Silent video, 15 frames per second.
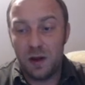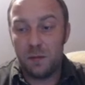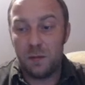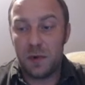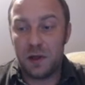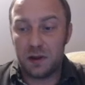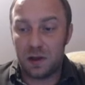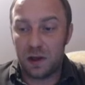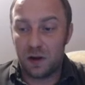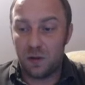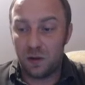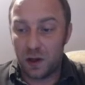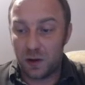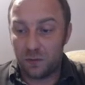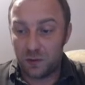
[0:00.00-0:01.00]
But
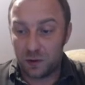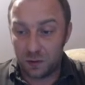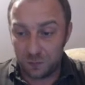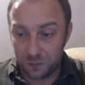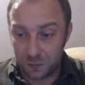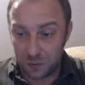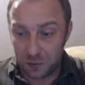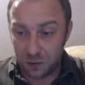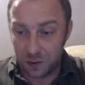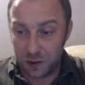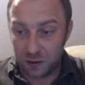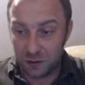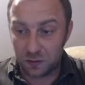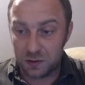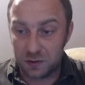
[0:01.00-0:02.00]
now after uh,
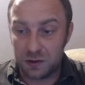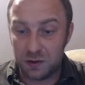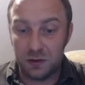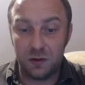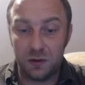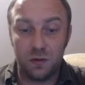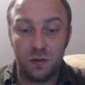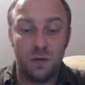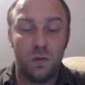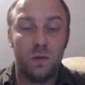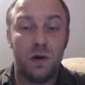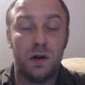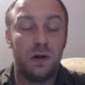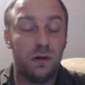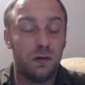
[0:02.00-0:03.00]
knight on c2,
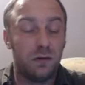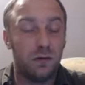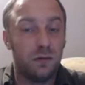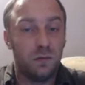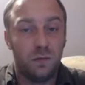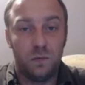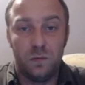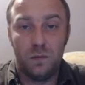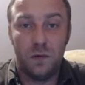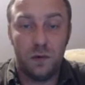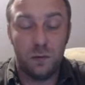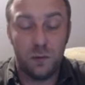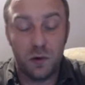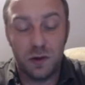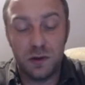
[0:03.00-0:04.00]
well,
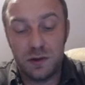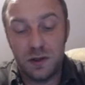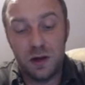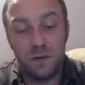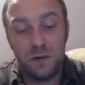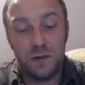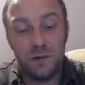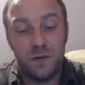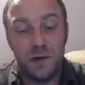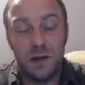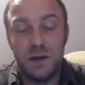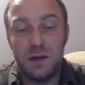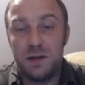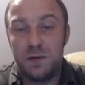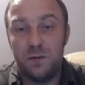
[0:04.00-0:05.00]
well, Boris Gelfand
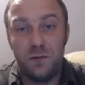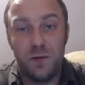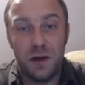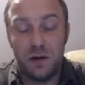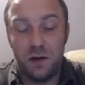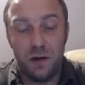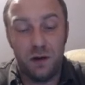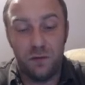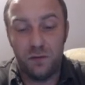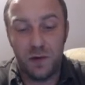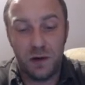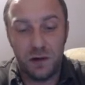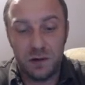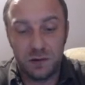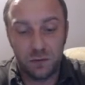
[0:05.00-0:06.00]
finds a very,
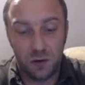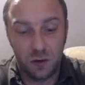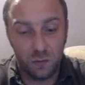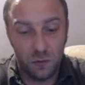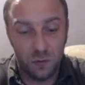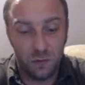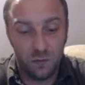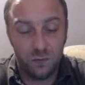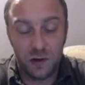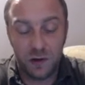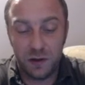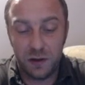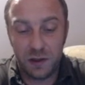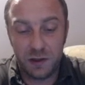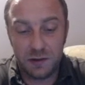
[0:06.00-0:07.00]
very strong move,
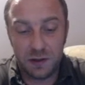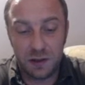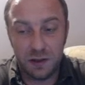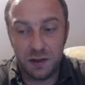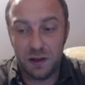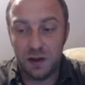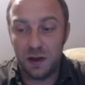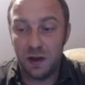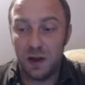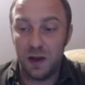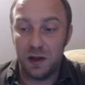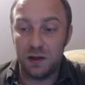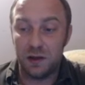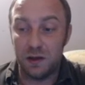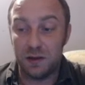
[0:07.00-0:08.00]
very nice idea.
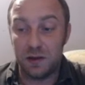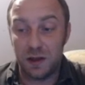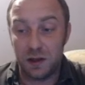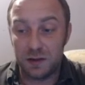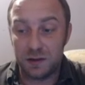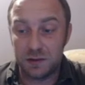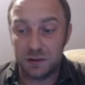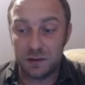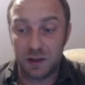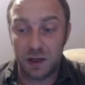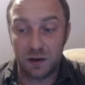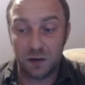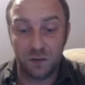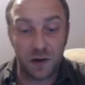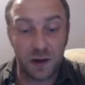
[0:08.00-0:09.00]
He takes
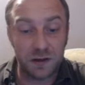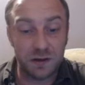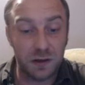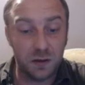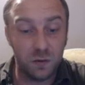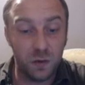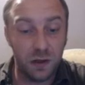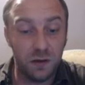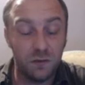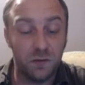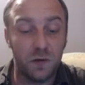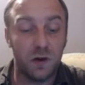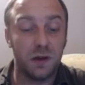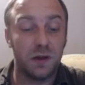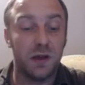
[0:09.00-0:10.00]
sacrifice the queen
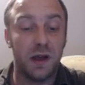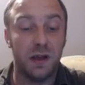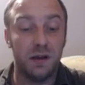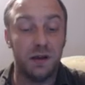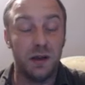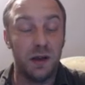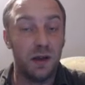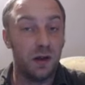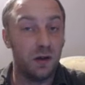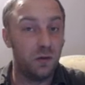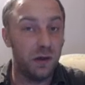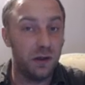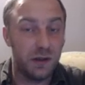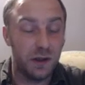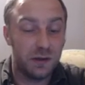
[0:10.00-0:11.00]
for the knight.
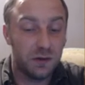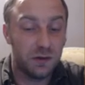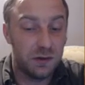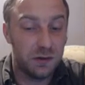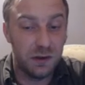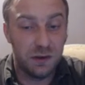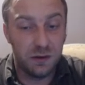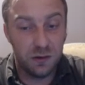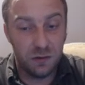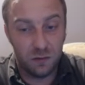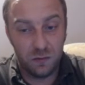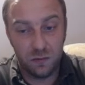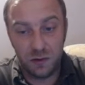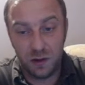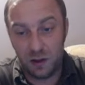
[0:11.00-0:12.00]
Queen takes on
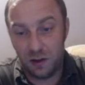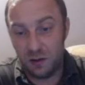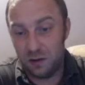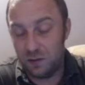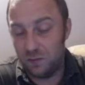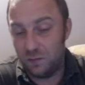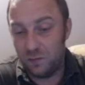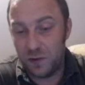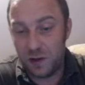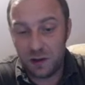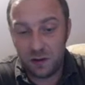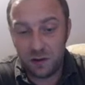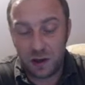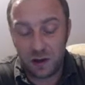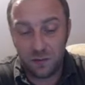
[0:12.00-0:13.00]
c2, and
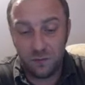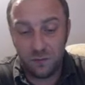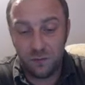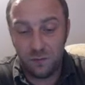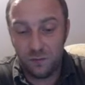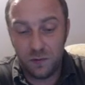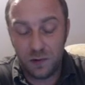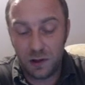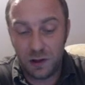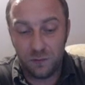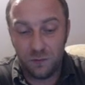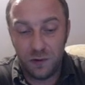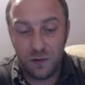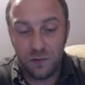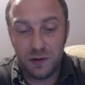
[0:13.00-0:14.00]
I've
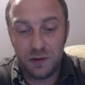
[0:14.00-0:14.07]
I've never